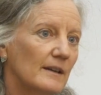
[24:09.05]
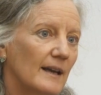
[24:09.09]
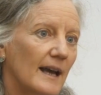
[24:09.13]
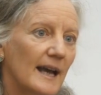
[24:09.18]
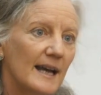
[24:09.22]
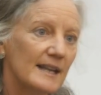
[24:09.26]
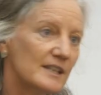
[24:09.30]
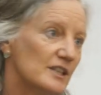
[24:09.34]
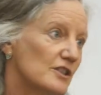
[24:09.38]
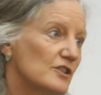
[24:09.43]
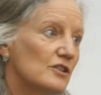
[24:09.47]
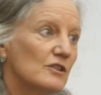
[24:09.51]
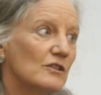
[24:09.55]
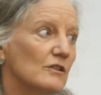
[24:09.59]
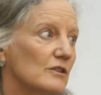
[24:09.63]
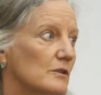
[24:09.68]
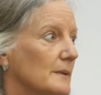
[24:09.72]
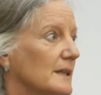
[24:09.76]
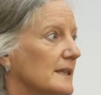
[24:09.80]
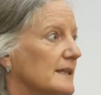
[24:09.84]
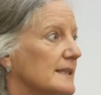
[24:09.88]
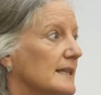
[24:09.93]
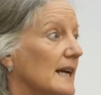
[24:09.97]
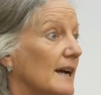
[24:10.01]
attitude
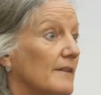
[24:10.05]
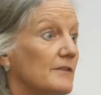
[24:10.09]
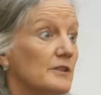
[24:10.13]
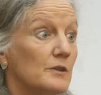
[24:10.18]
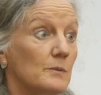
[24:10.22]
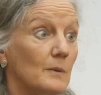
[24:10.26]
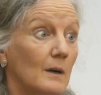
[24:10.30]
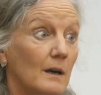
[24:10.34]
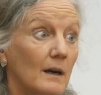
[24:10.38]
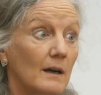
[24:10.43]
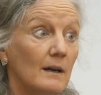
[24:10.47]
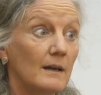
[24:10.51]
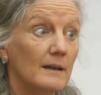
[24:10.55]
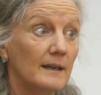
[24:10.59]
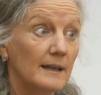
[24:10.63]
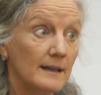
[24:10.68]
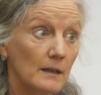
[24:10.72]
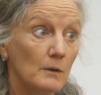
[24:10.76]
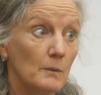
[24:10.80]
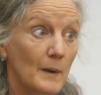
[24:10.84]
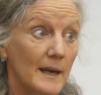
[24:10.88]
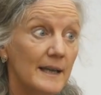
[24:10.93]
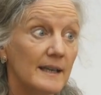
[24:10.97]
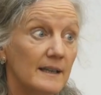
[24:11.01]
we could have to our
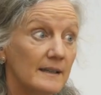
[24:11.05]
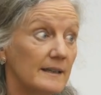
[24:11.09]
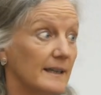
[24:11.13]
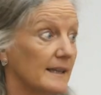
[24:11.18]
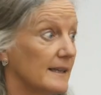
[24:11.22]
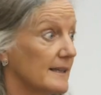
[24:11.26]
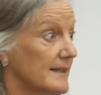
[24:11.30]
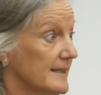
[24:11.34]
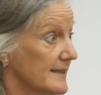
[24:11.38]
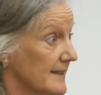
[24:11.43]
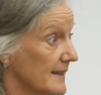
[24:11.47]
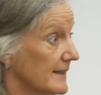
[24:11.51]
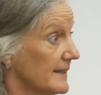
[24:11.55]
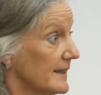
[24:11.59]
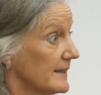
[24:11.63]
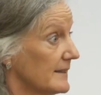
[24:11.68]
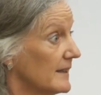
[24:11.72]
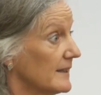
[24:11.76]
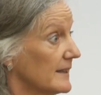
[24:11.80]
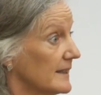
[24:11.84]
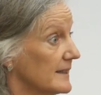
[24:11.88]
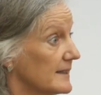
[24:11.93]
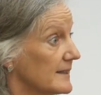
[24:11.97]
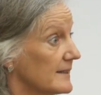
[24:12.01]
little awakenings in the
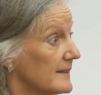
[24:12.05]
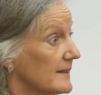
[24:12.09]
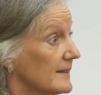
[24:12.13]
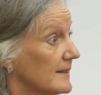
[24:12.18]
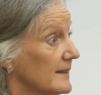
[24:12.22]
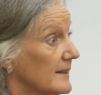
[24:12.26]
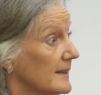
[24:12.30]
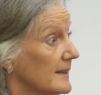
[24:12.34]
night.